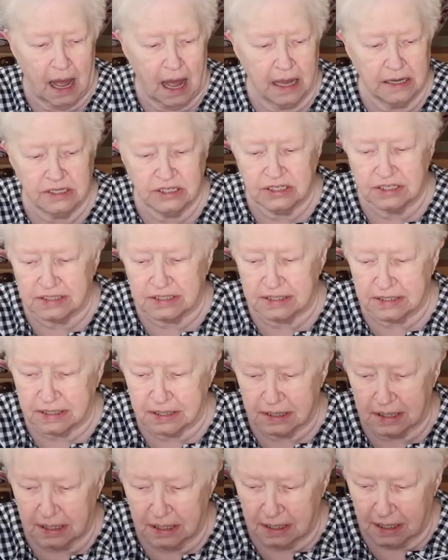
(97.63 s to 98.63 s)
I
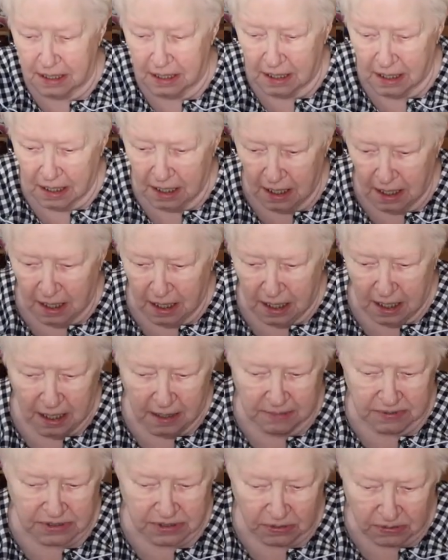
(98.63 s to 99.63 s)
just
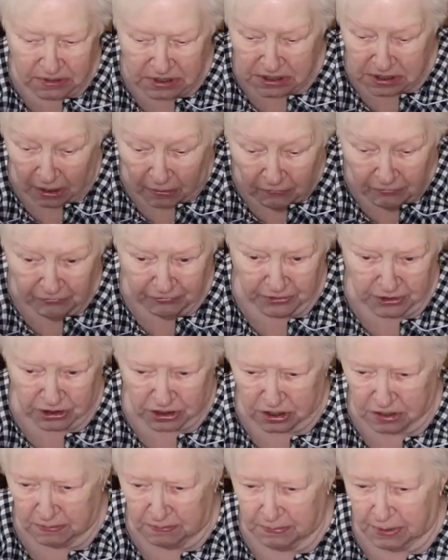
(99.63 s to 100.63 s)
am so
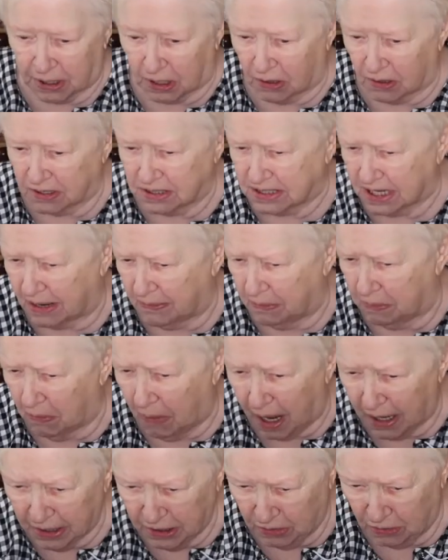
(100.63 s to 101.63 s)
selfish because I
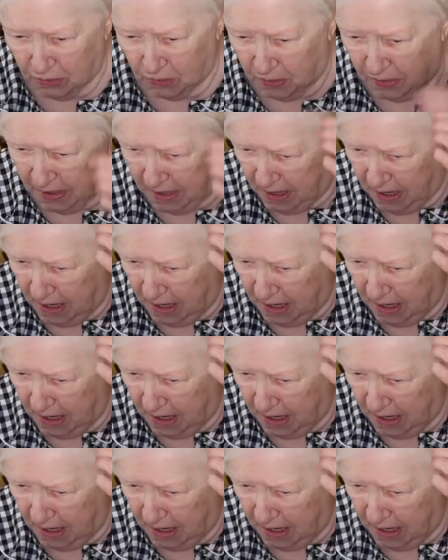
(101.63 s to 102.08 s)
want you.